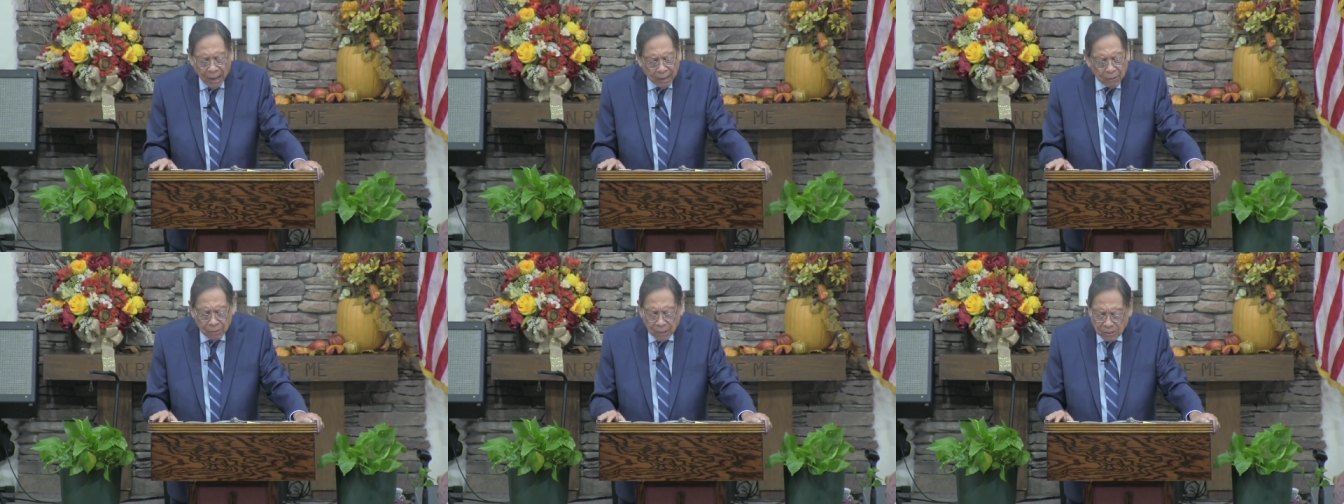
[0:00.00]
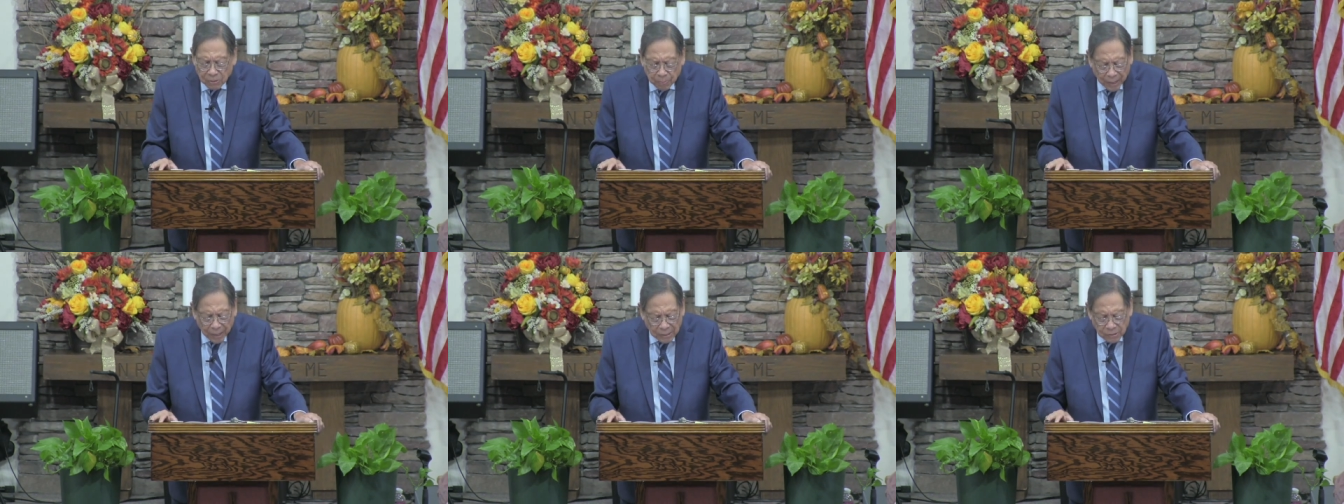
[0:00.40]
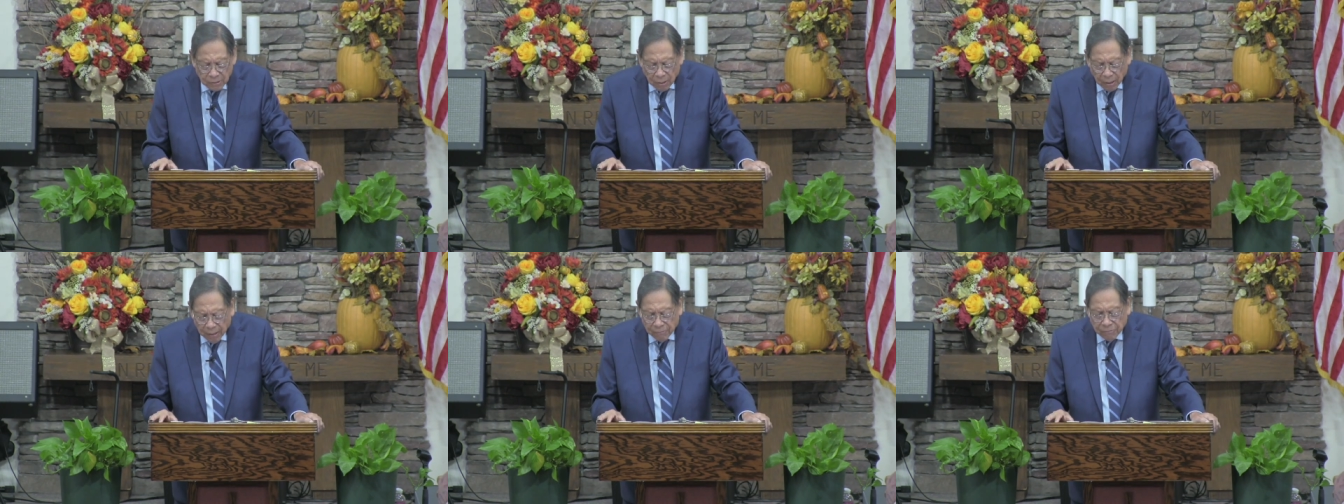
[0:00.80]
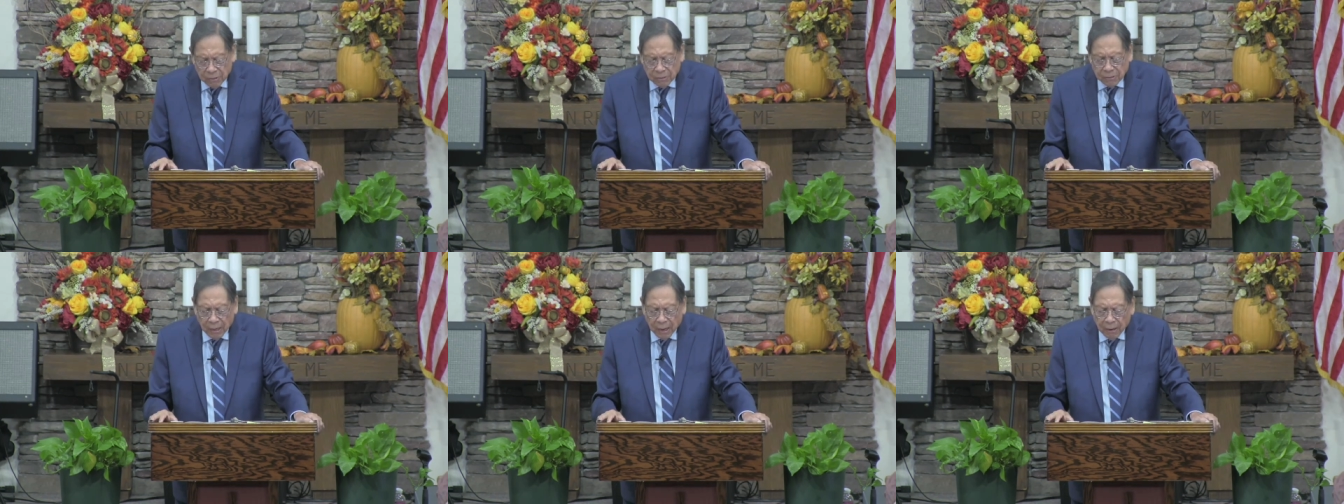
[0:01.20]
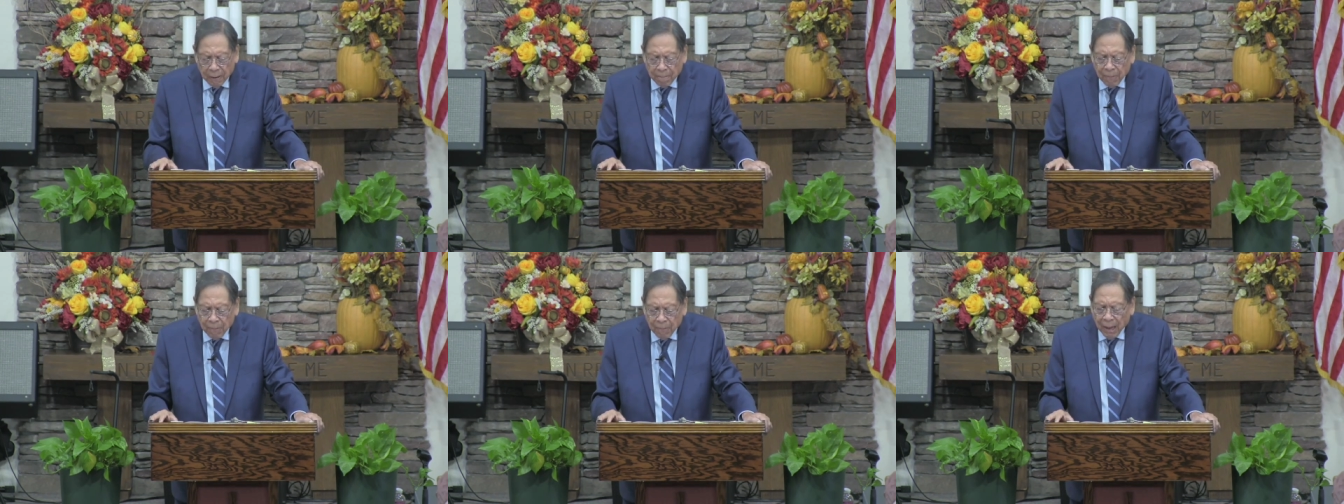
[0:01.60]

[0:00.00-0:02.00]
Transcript: I know that's Pastor Cliff's desire.